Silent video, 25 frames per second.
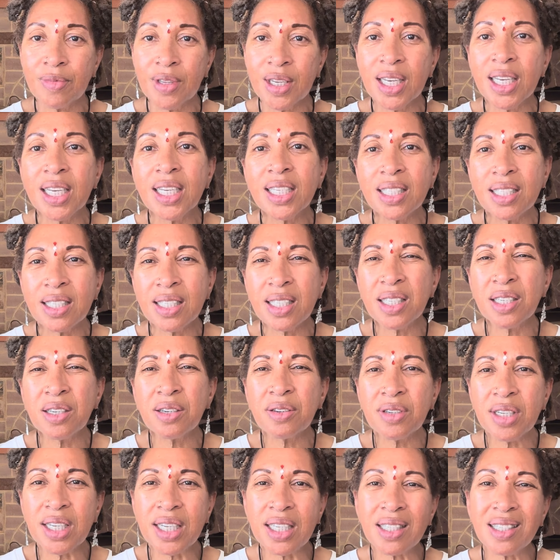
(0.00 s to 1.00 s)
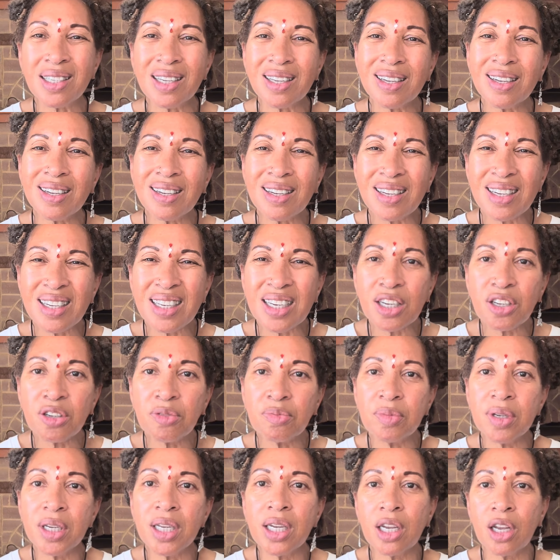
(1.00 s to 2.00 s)
it still needs a little
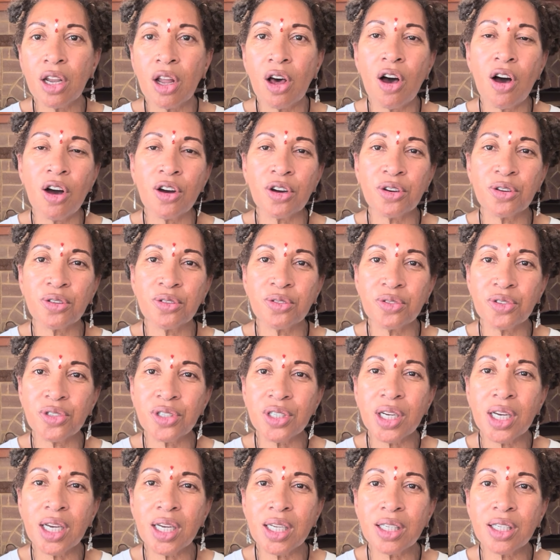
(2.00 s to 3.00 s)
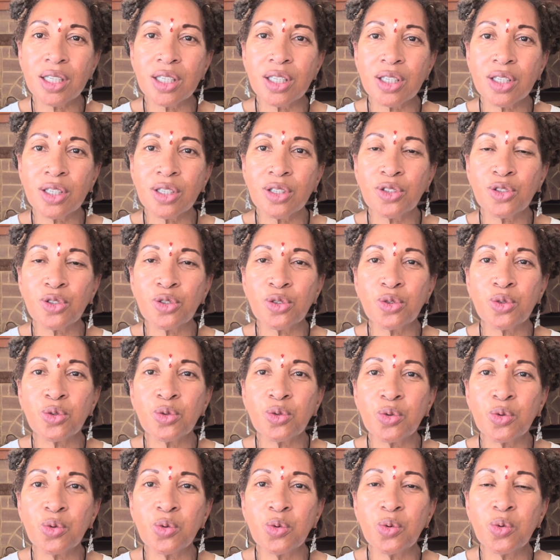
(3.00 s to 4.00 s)
bit longer just
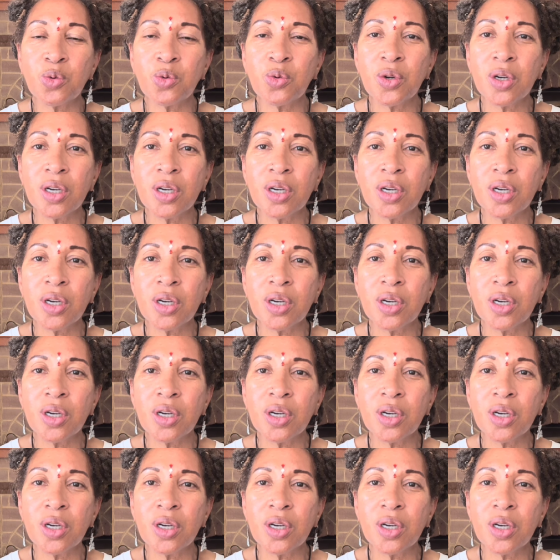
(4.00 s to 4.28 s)
to